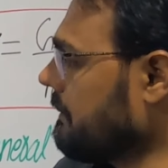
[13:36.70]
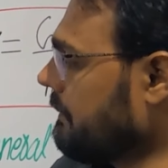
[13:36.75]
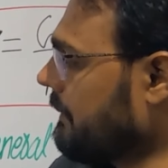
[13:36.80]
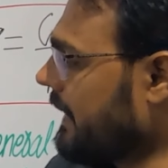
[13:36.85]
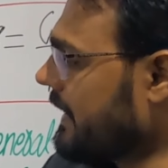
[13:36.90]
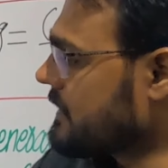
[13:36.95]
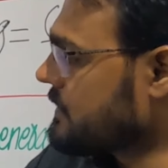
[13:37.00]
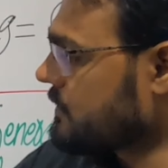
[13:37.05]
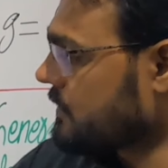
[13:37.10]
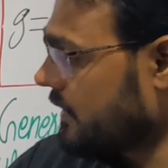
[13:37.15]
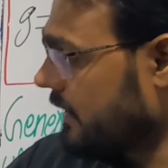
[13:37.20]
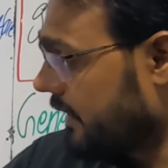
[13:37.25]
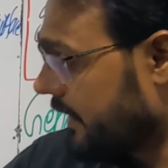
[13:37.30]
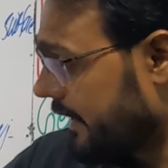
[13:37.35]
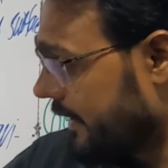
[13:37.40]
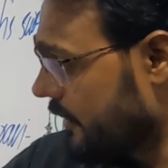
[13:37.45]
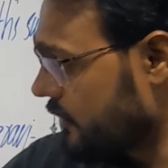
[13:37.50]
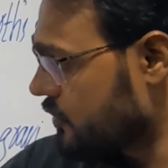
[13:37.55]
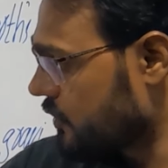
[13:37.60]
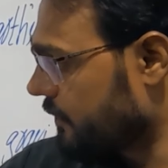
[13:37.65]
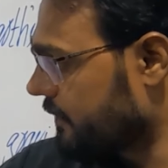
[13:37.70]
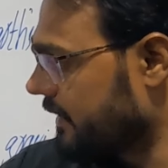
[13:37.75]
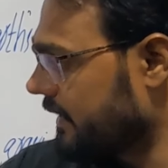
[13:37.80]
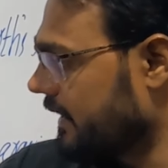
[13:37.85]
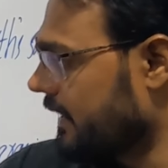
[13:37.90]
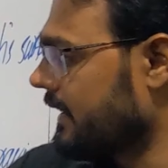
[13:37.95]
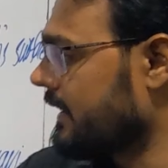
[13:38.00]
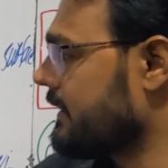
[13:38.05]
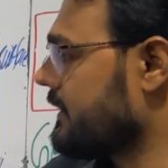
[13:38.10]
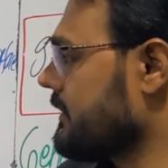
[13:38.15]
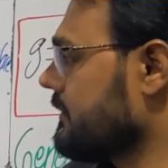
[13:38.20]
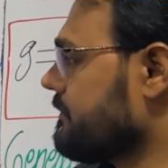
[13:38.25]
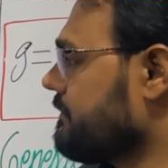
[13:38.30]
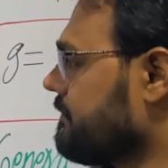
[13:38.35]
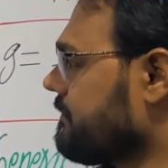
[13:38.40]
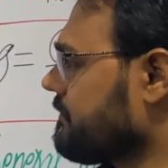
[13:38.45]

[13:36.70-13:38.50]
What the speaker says: mass radius of the earth.